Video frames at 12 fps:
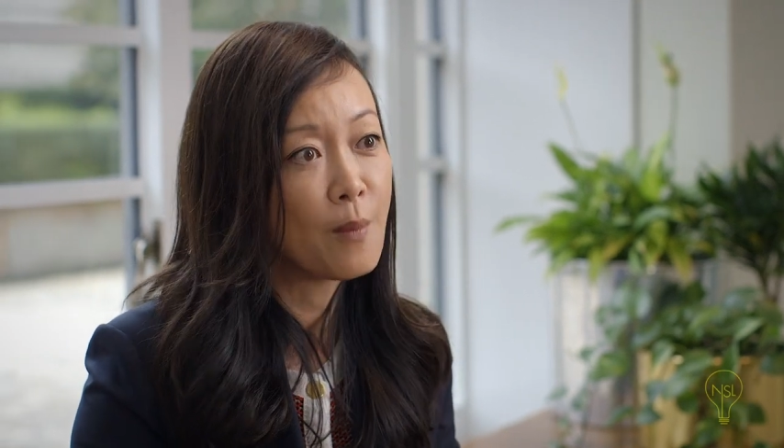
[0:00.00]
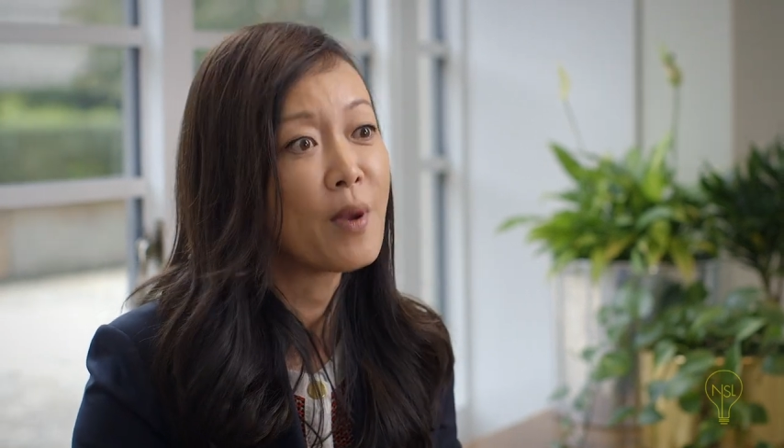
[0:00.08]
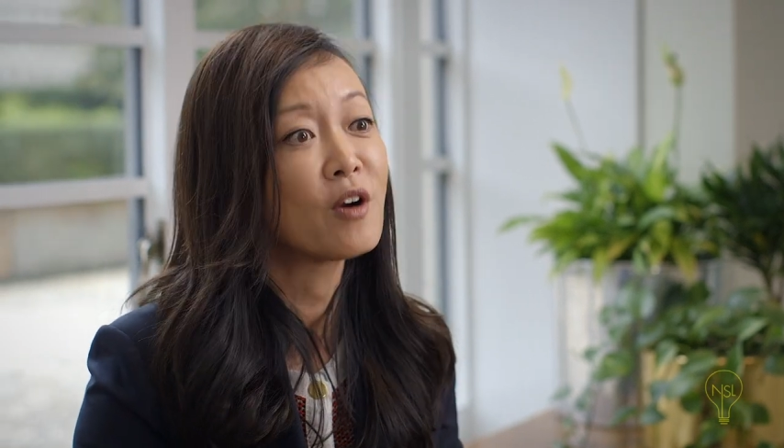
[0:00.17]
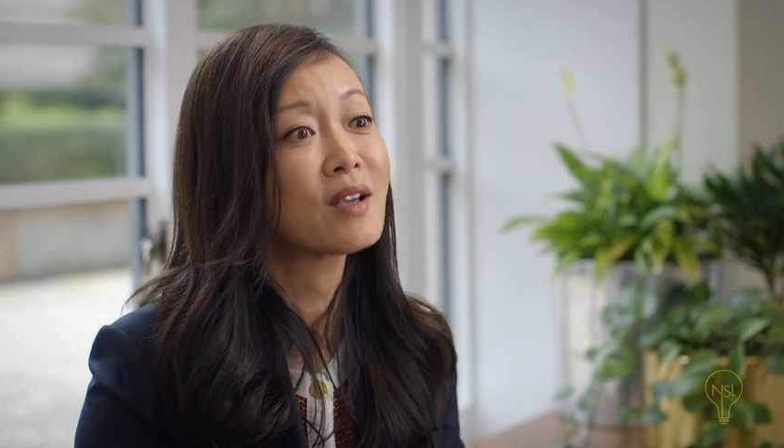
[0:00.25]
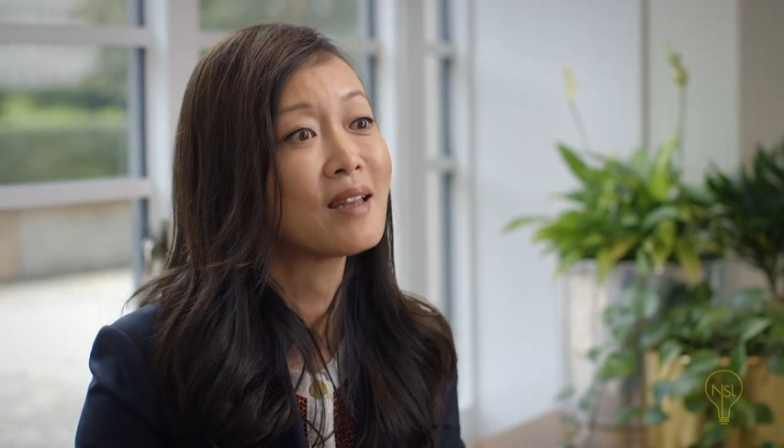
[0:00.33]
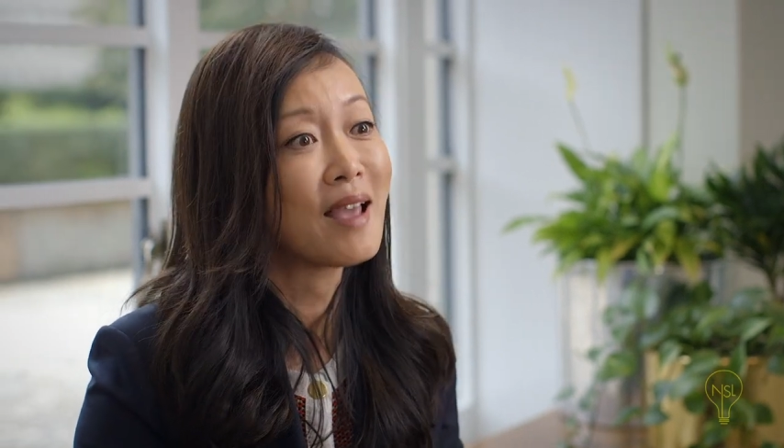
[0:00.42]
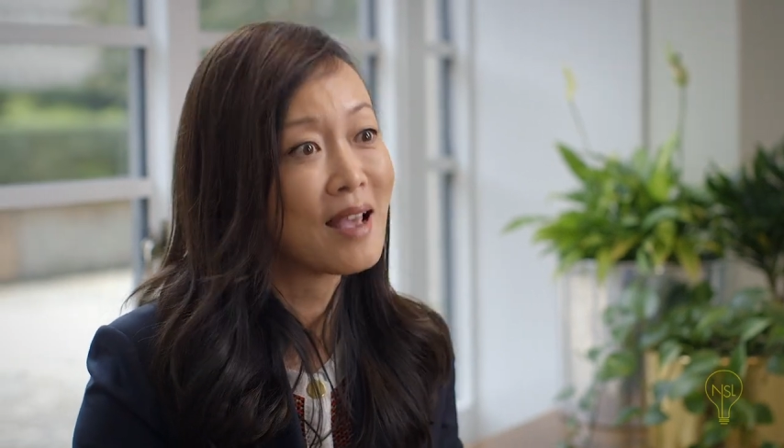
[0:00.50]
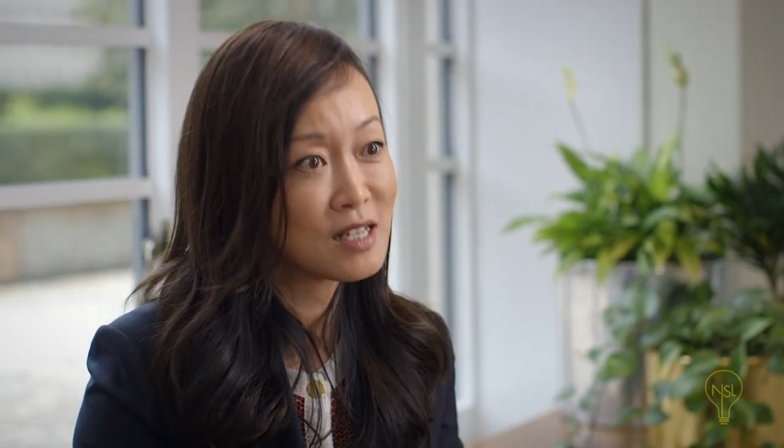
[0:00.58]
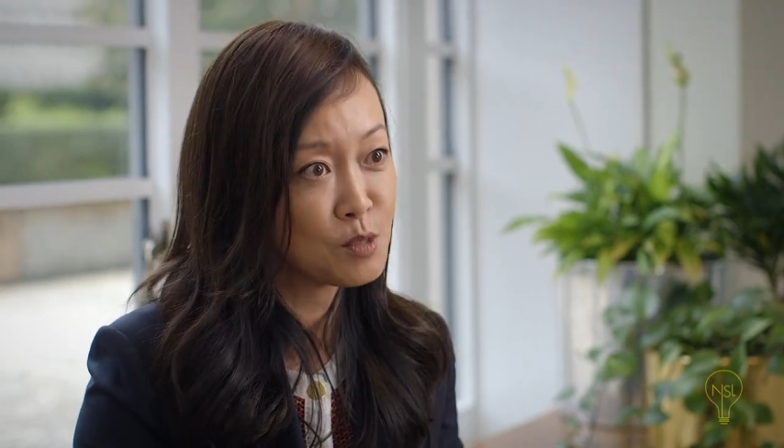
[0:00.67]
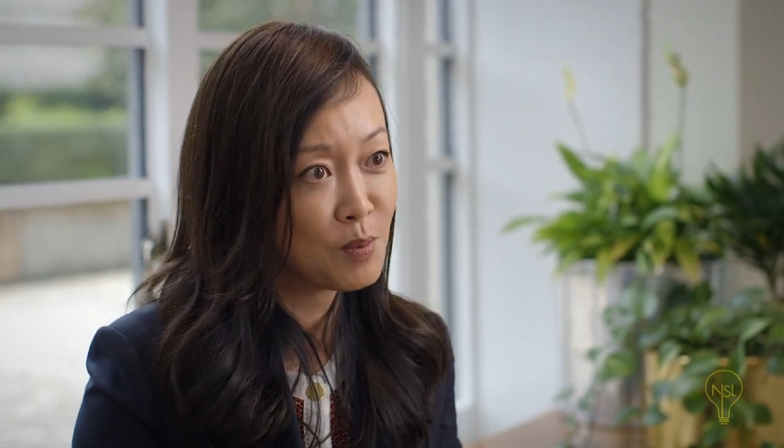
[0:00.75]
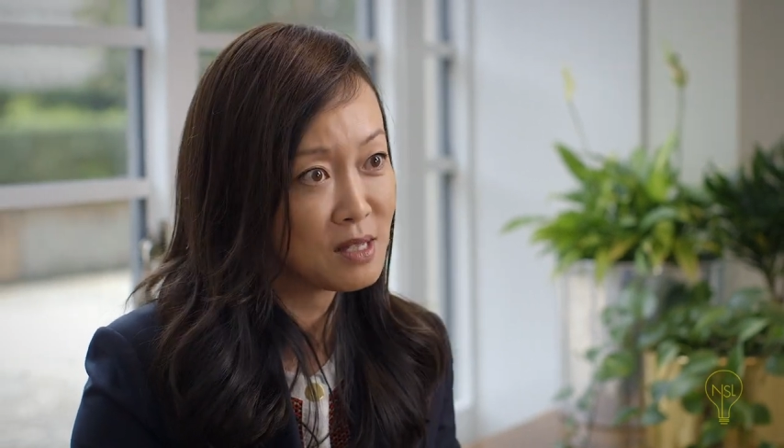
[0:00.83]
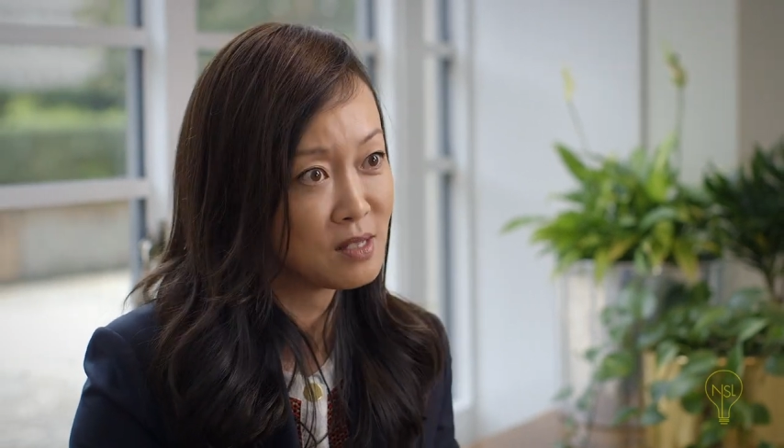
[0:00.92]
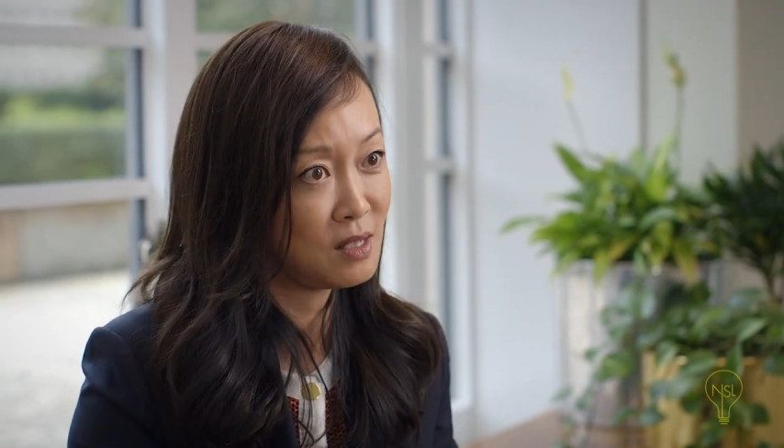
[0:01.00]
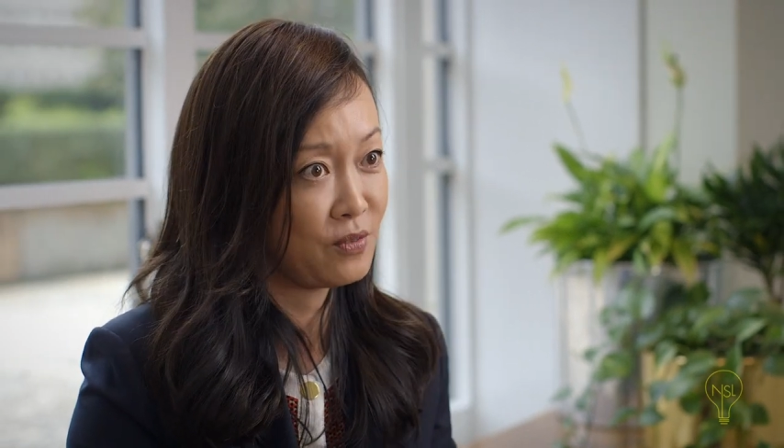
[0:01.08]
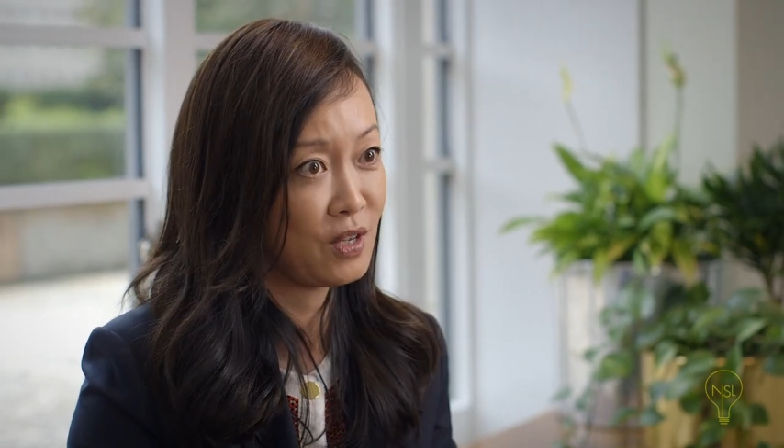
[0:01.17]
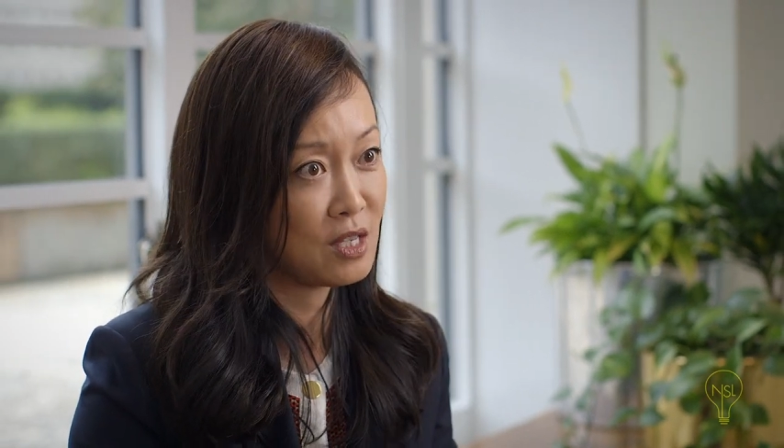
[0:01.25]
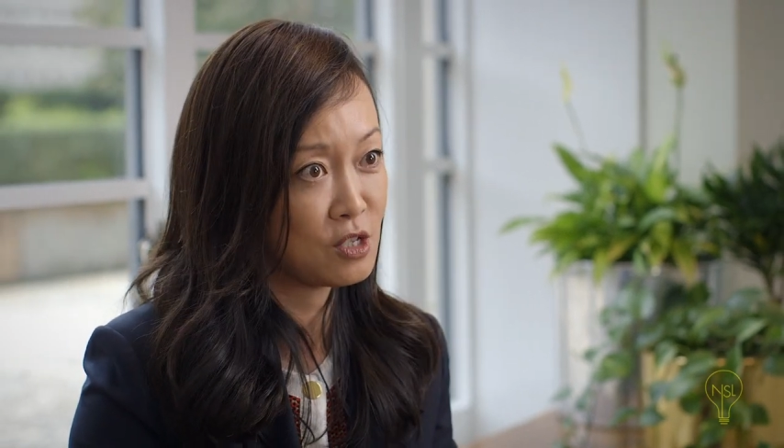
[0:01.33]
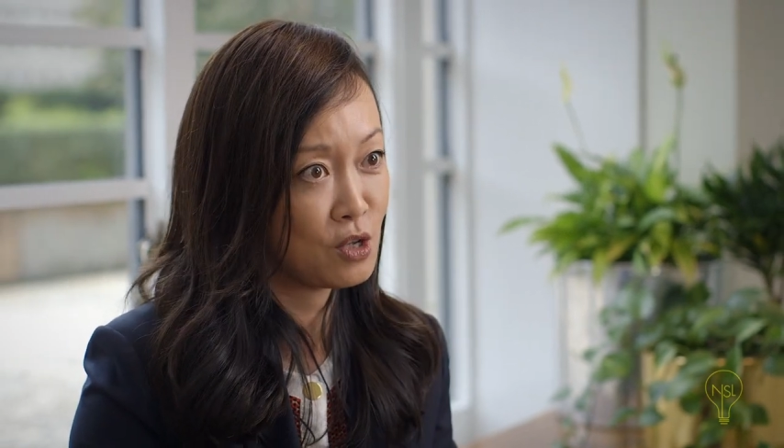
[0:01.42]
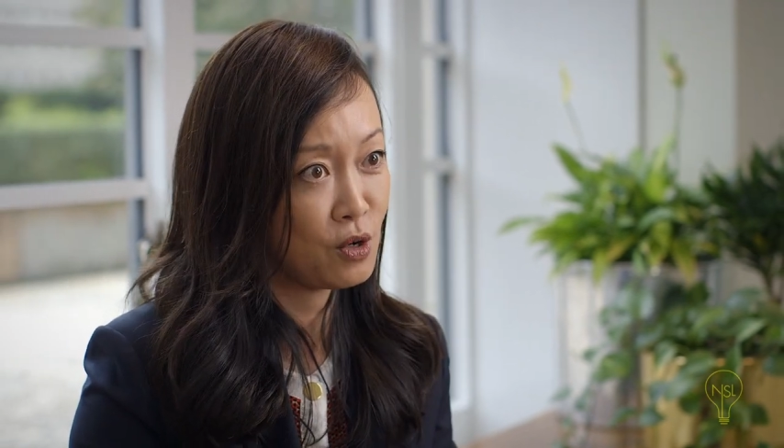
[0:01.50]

American expats living in